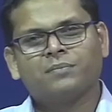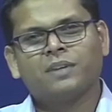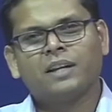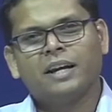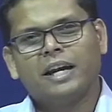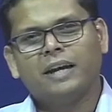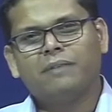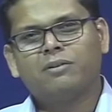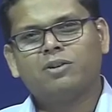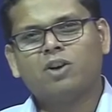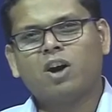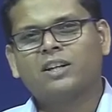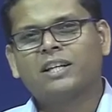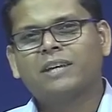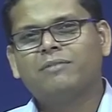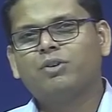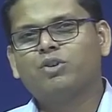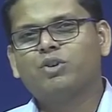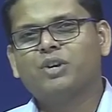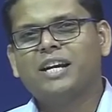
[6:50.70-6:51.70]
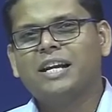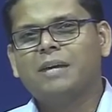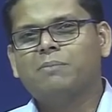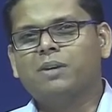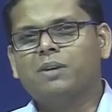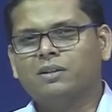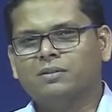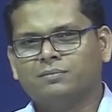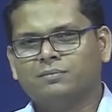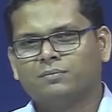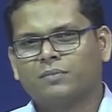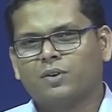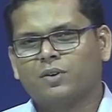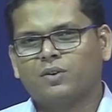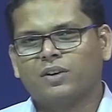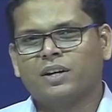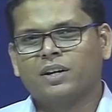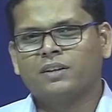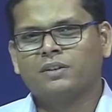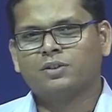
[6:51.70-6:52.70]
It will not give you a label.
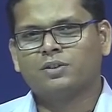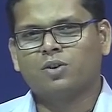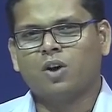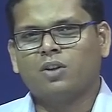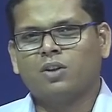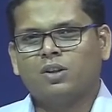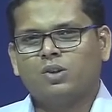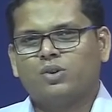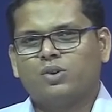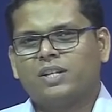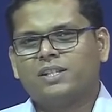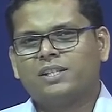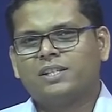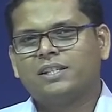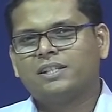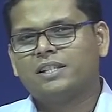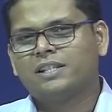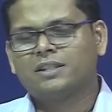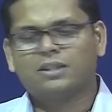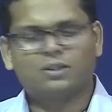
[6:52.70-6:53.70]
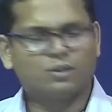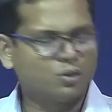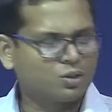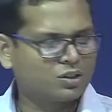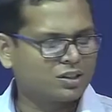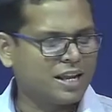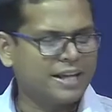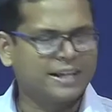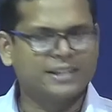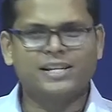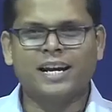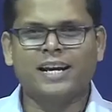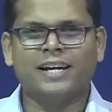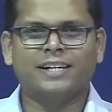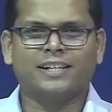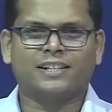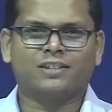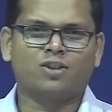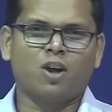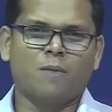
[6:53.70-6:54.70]
Okay, so although you can see this looks like a
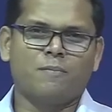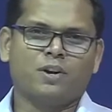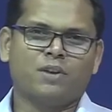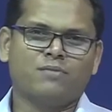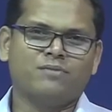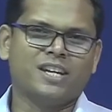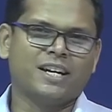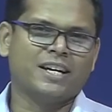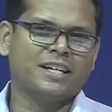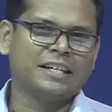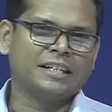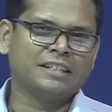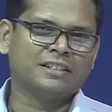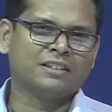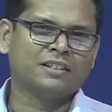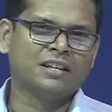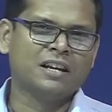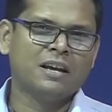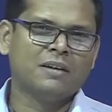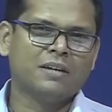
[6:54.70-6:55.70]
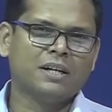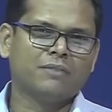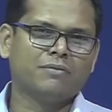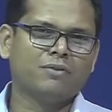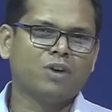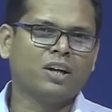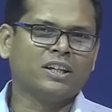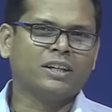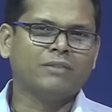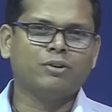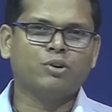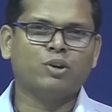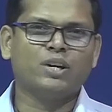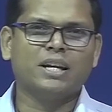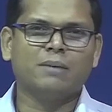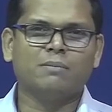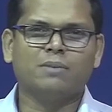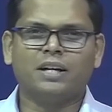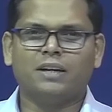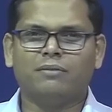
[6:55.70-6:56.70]
genetics, topic of genetics, it will not give you a
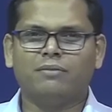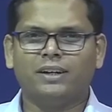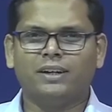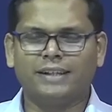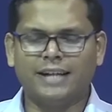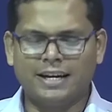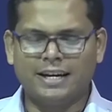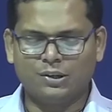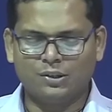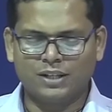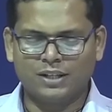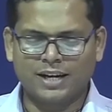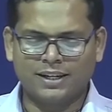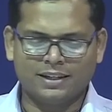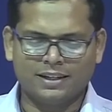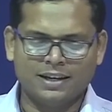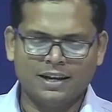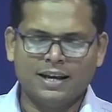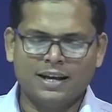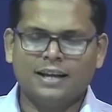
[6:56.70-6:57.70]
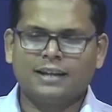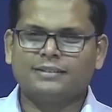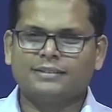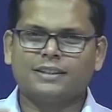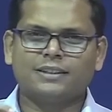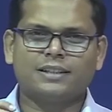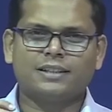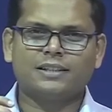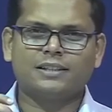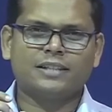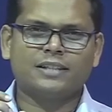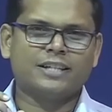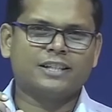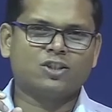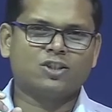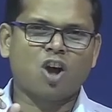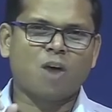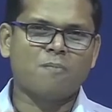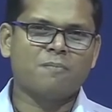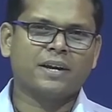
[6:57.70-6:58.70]
label. It will tell you that there is a
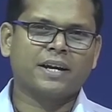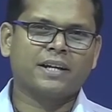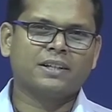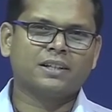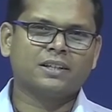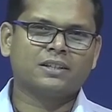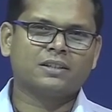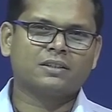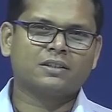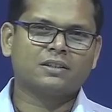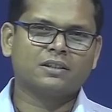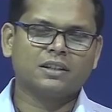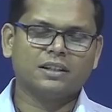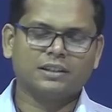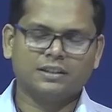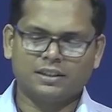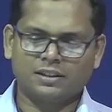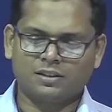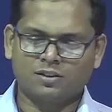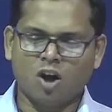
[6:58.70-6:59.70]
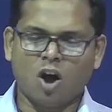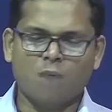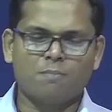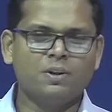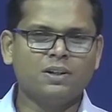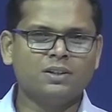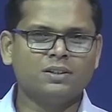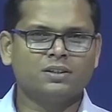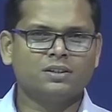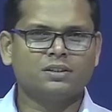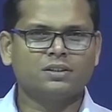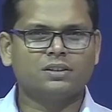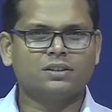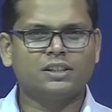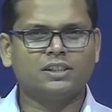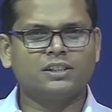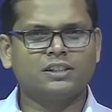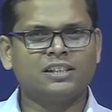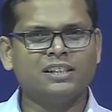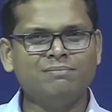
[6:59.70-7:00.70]
topic in this corpus, there
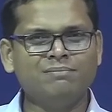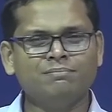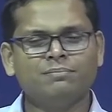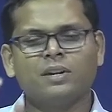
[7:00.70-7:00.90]
is a theme,